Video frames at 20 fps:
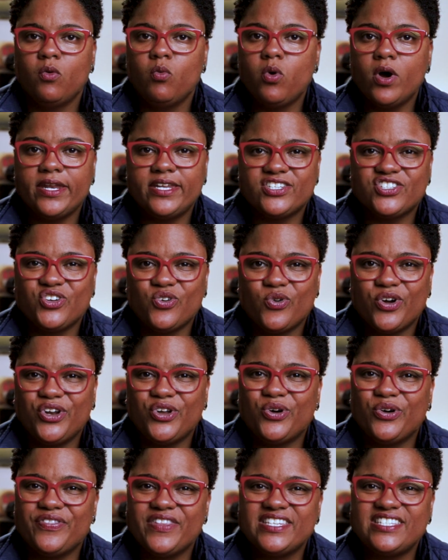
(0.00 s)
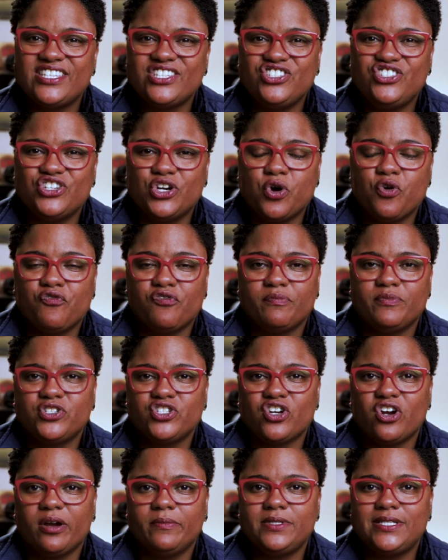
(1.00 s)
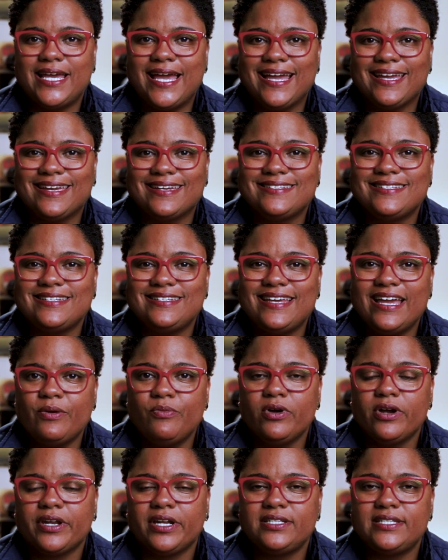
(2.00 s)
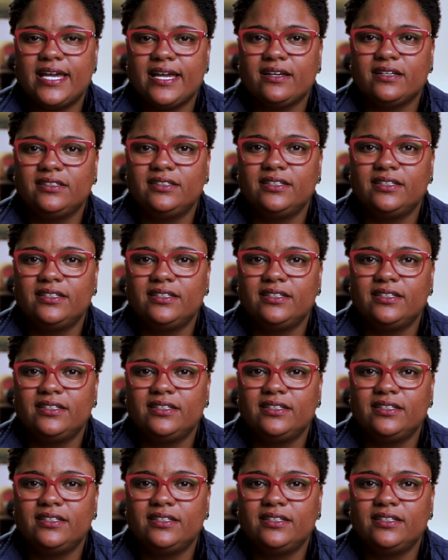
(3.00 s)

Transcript: What is going on? This is Joan from Sharpe Tech, and today we're going to take a